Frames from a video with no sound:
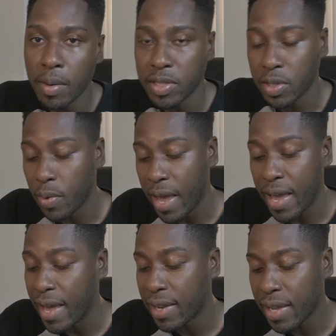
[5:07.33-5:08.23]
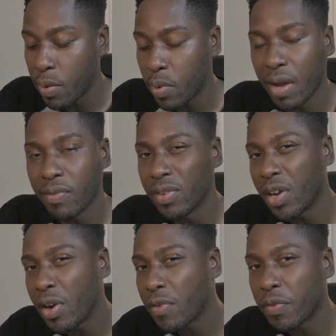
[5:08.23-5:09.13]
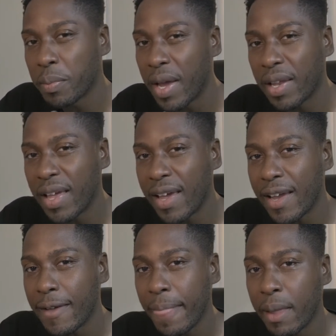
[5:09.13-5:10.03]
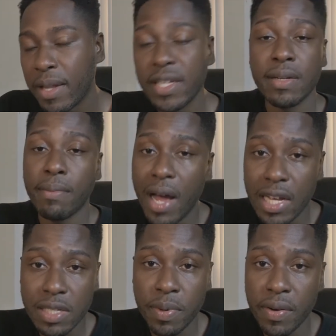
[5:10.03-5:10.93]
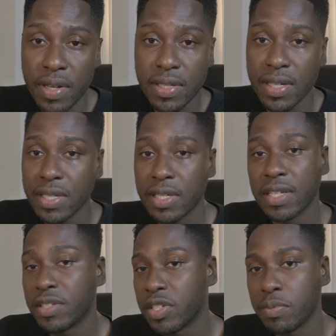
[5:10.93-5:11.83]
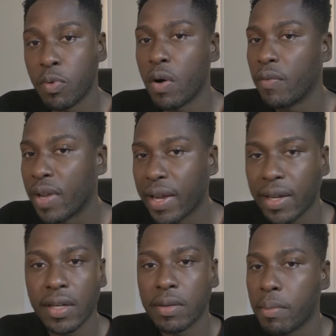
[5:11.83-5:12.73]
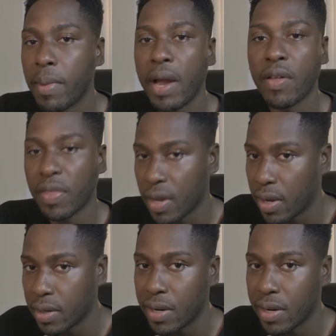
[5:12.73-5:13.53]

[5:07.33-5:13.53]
So at LA, what I've learned from LA, at least in my experience, is just more of like a marathon.